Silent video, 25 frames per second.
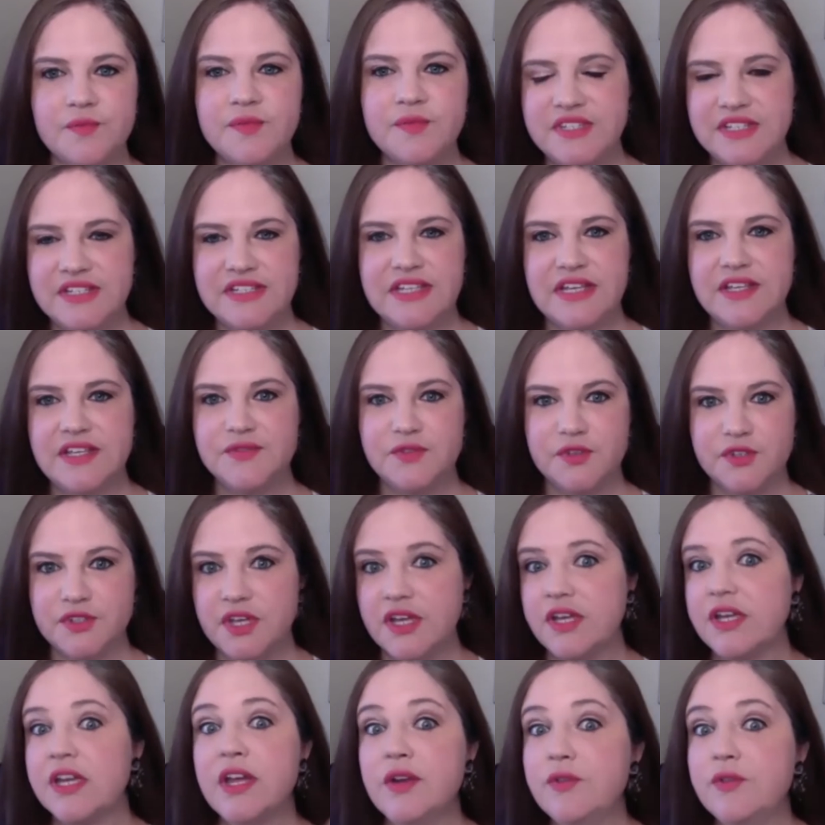successful
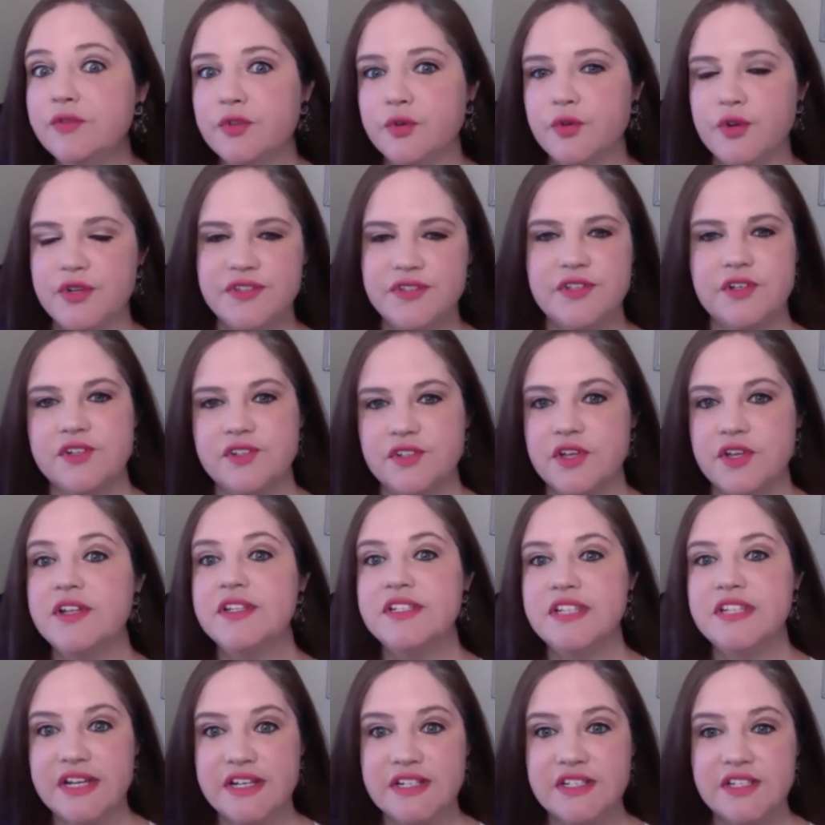like influencers on
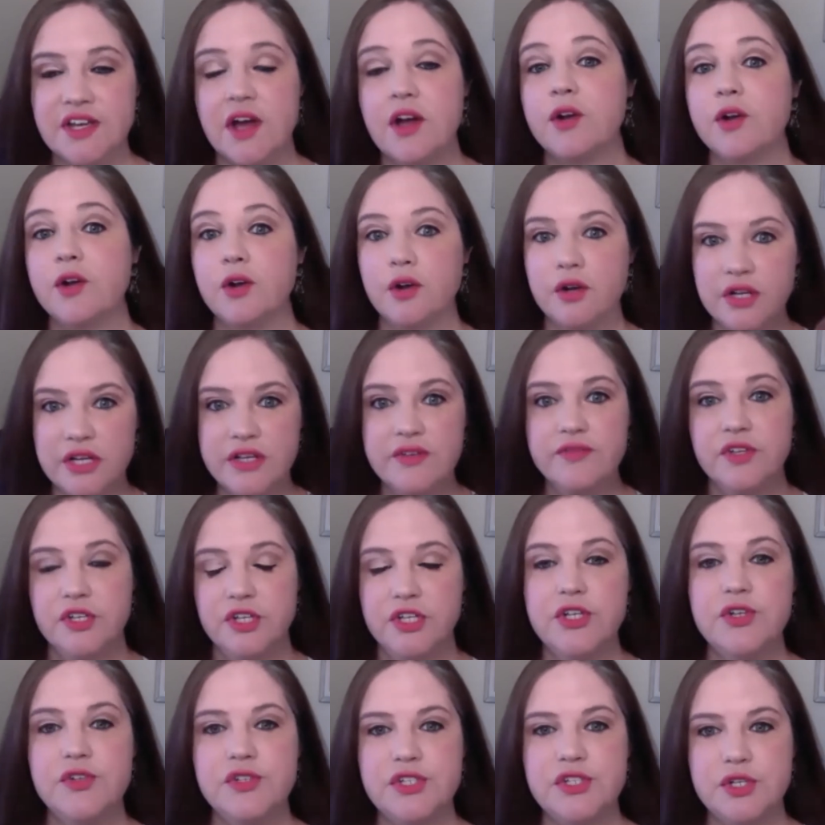TikTok or even
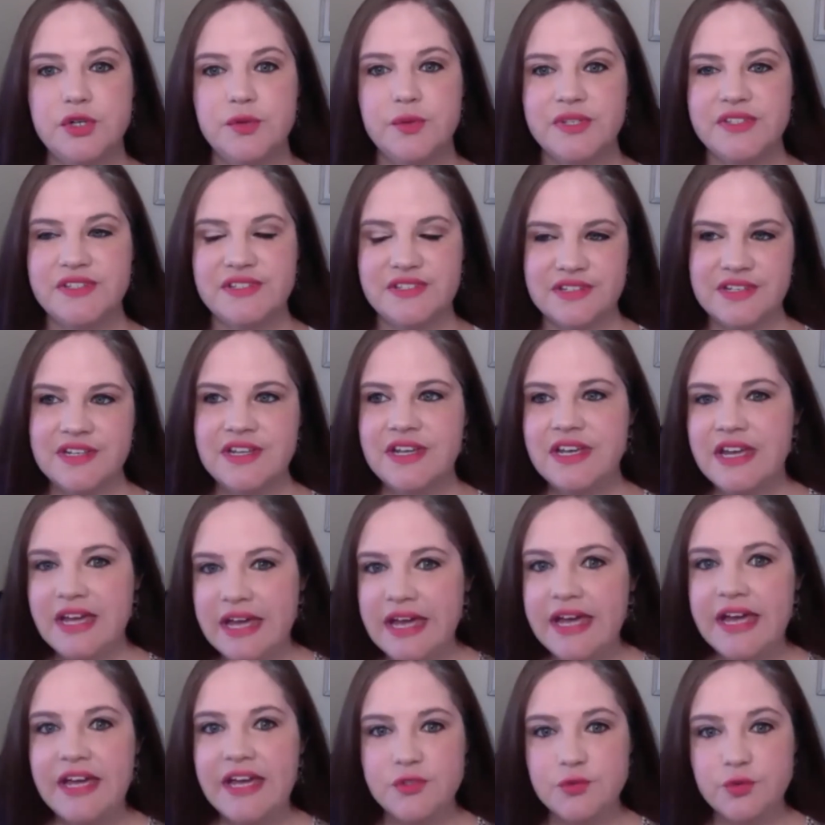YouTube.
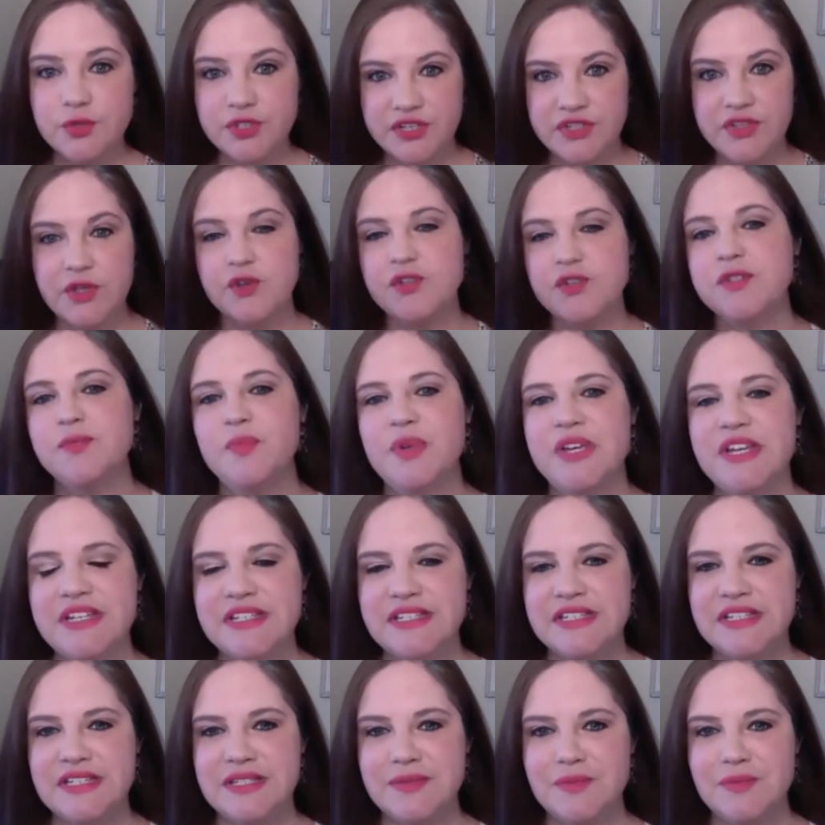It's really those
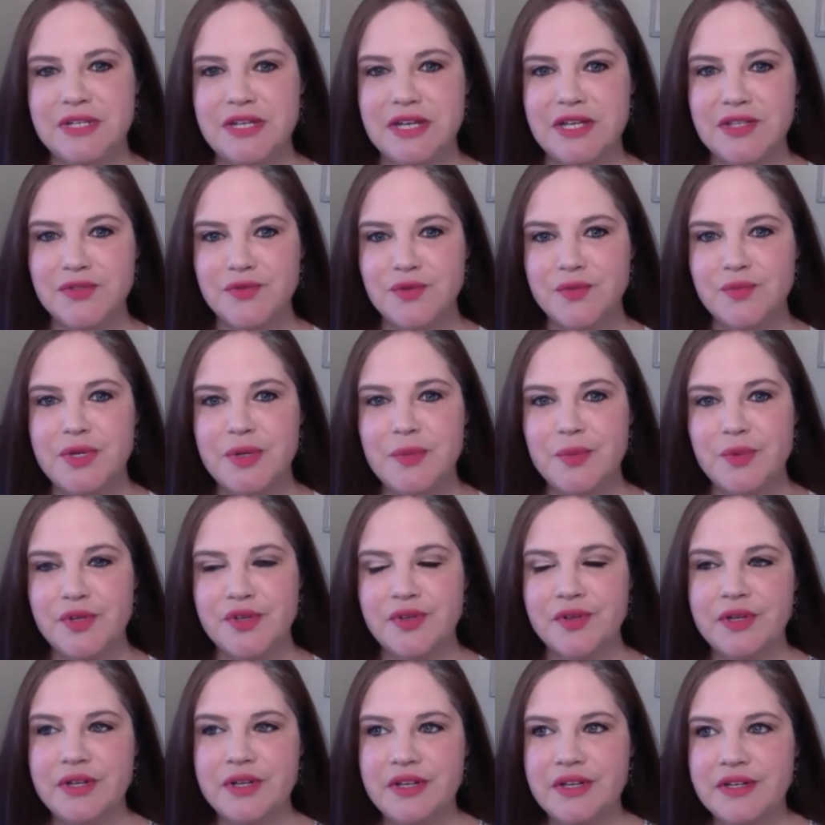pieces, because when
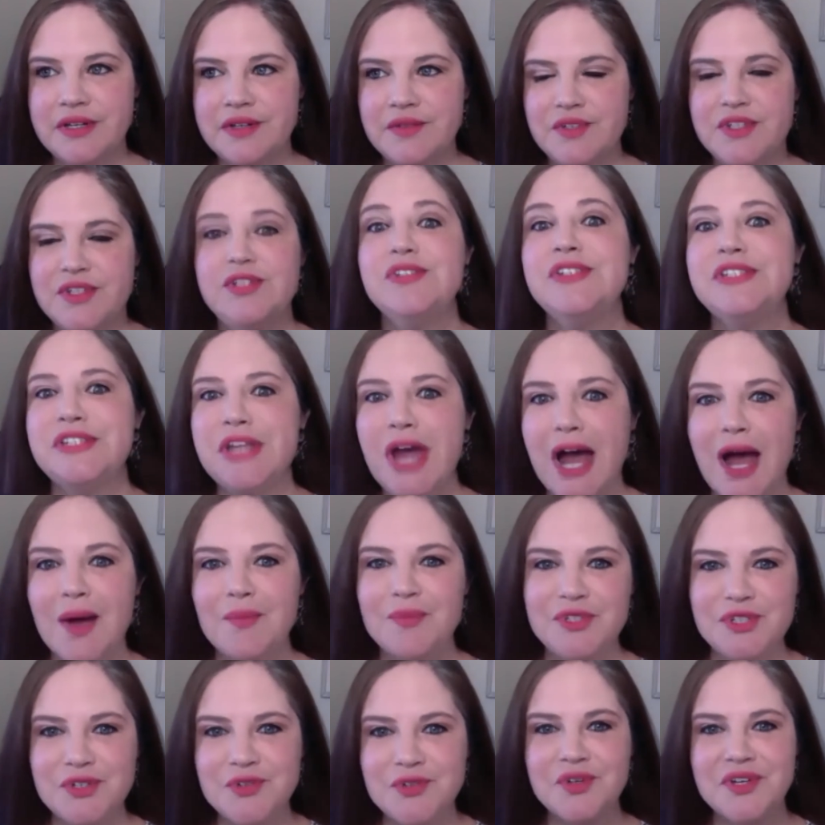people stop
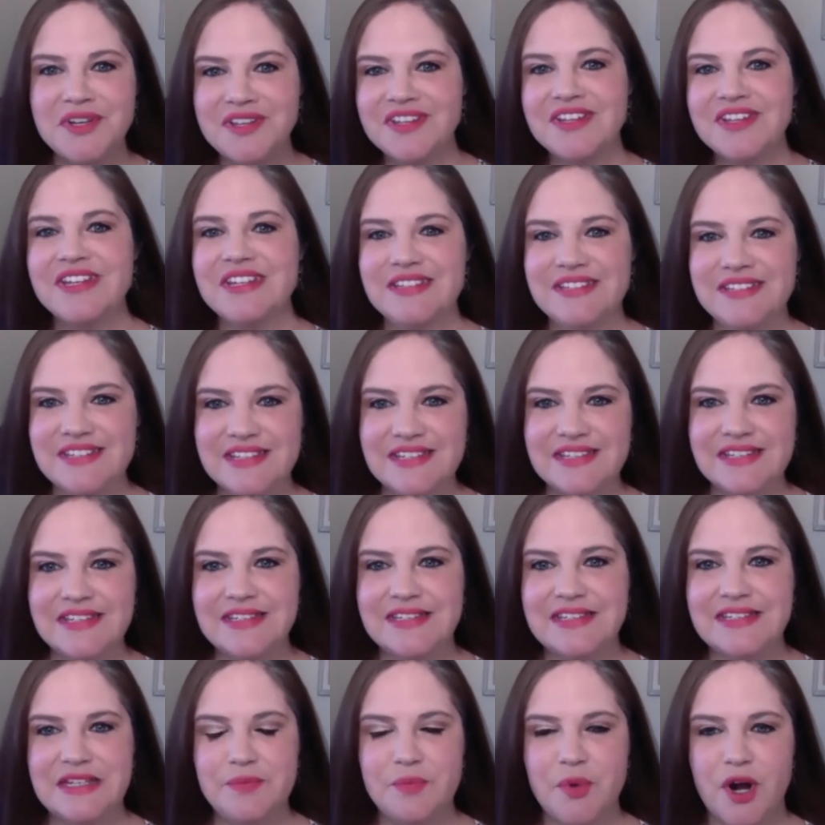doing the
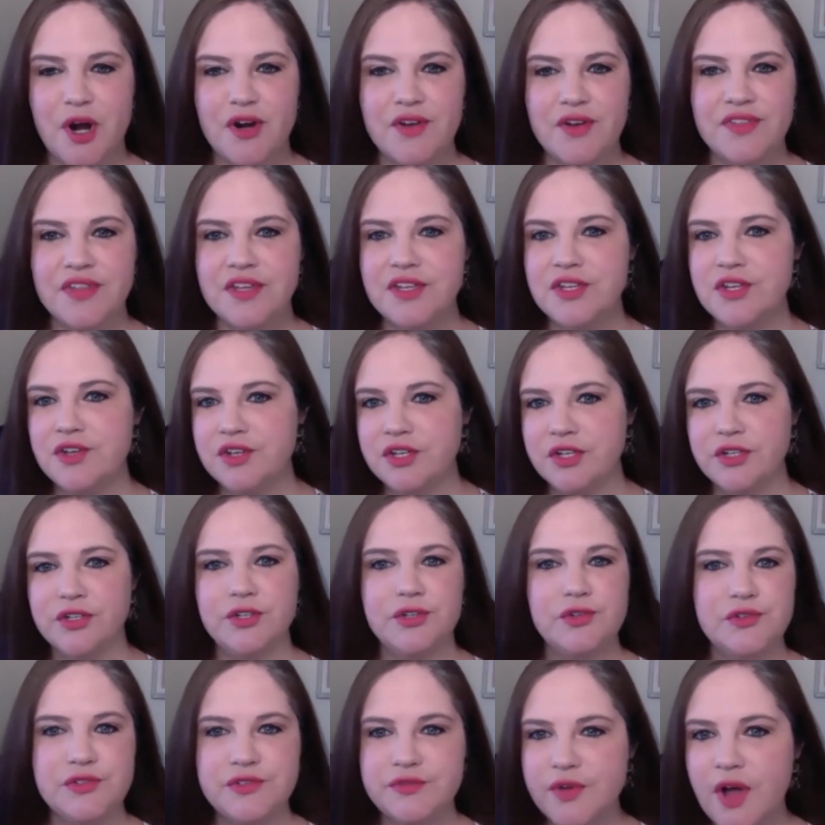consistency part, then you can
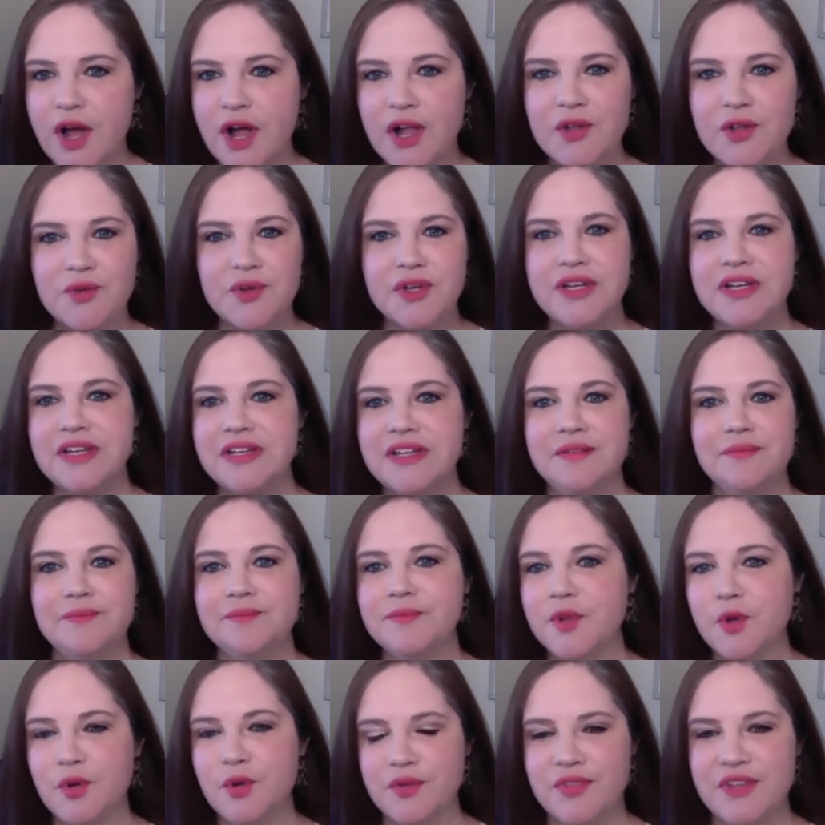lose following and
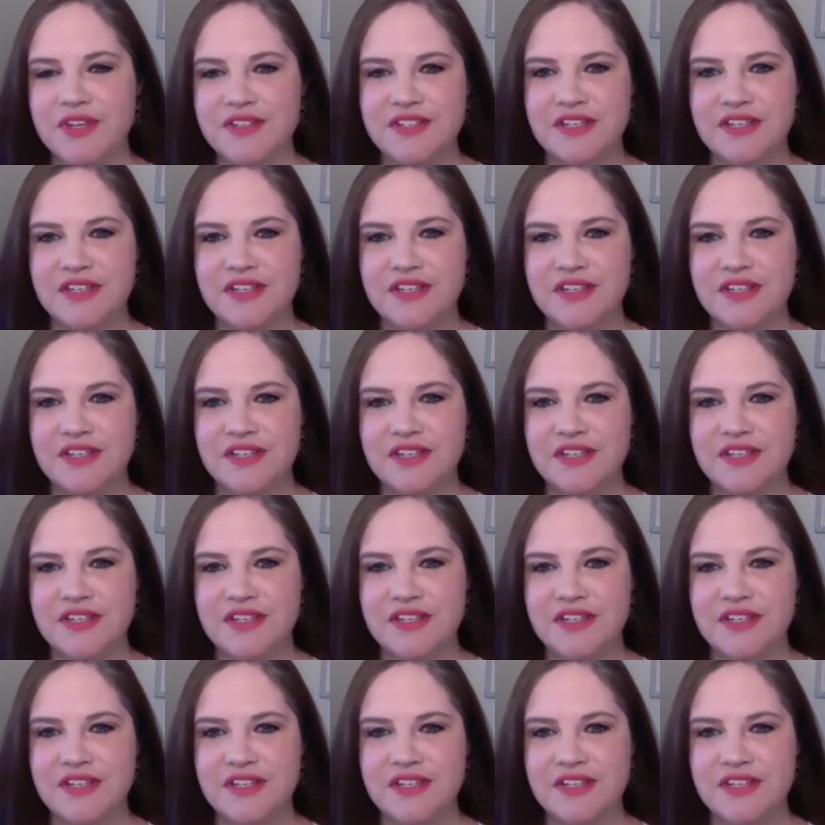or things